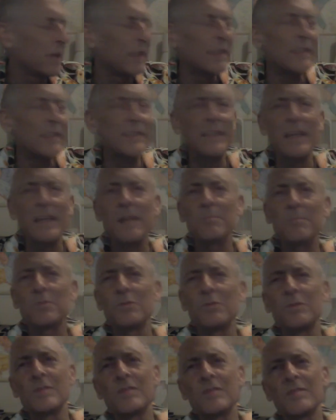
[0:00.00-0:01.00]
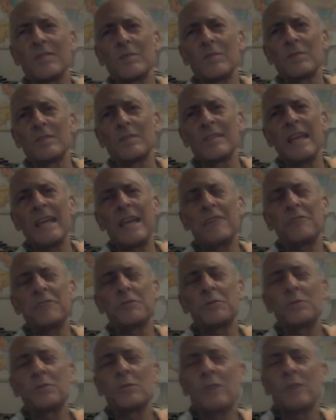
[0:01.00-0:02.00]
example was
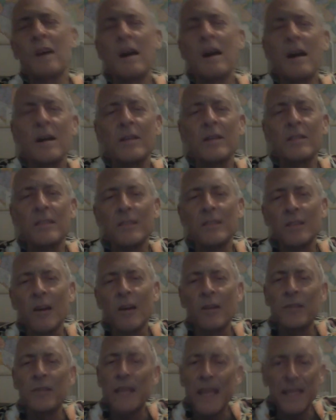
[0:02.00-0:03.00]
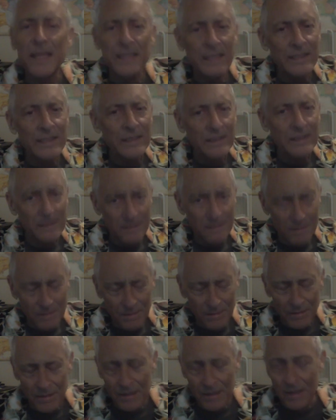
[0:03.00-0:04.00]
Andrew Carnegie.
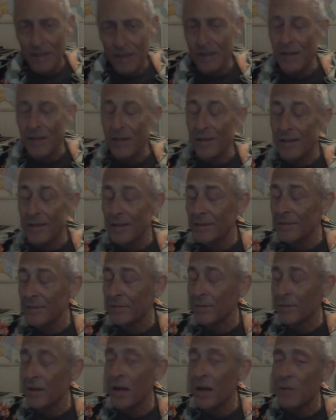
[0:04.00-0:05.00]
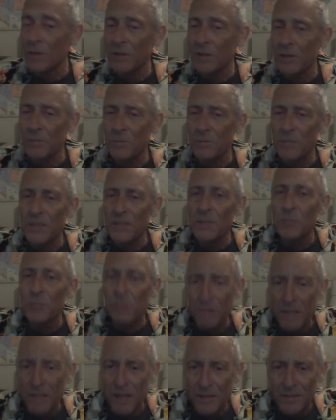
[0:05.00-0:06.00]
It's commonly
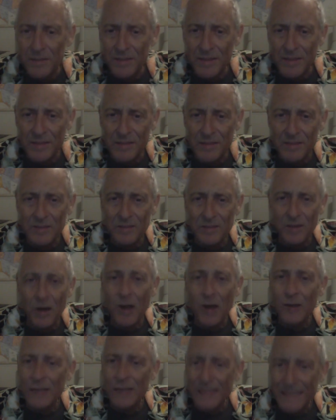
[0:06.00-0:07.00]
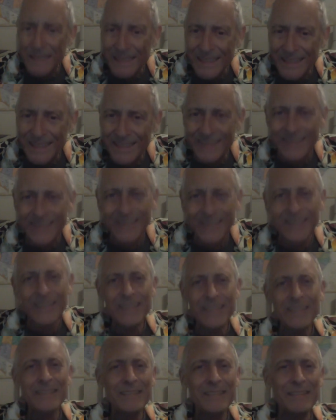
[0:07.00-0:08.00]
mispronounced as Carnegie.
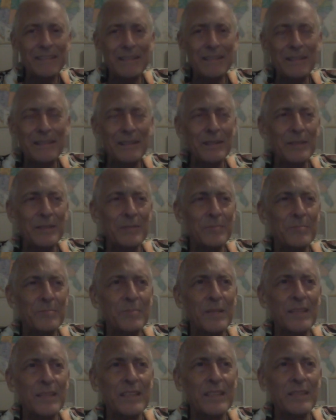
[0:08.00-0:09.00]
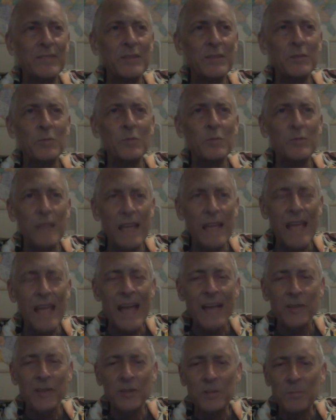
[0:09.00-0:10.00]
But if you
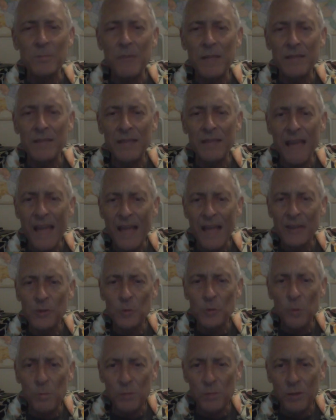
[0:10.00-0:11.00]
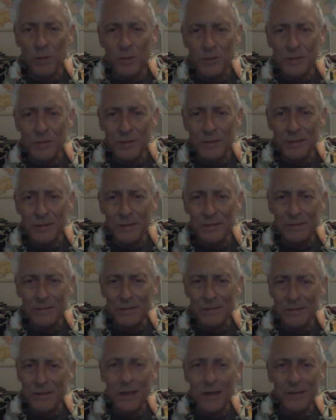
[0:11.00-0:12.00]
actually met the actual person
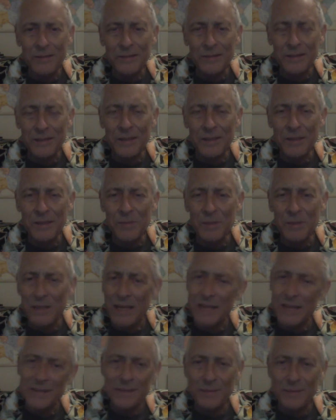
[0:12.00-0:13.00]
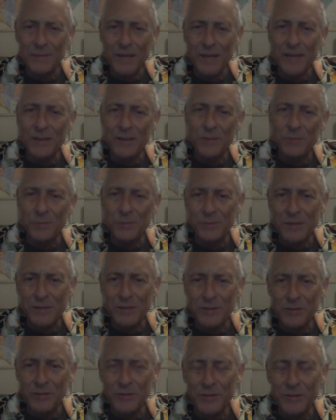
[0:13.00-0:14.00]
and talked to him and asked him, how do you
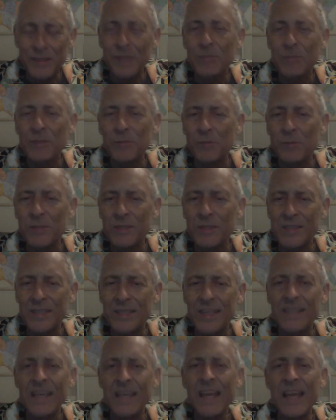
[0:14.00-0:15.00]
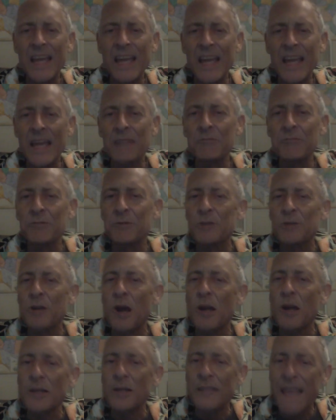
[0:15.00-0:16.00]
pronounce your name? He would have said, Andrew
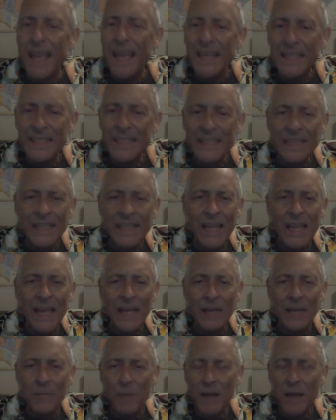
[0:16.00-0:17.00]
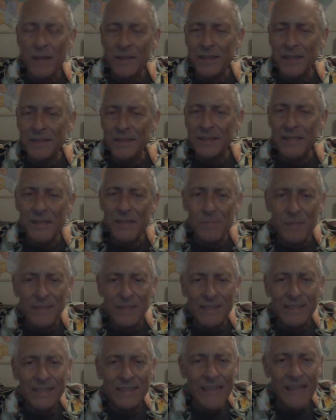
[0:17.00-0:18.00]
Carnegie, and my nickname
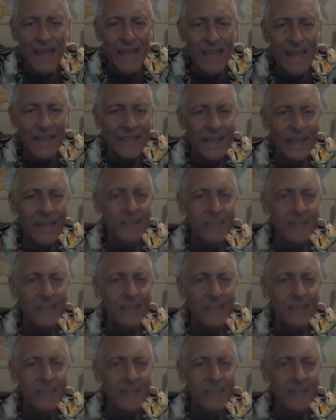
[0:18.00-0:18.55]
is Neg.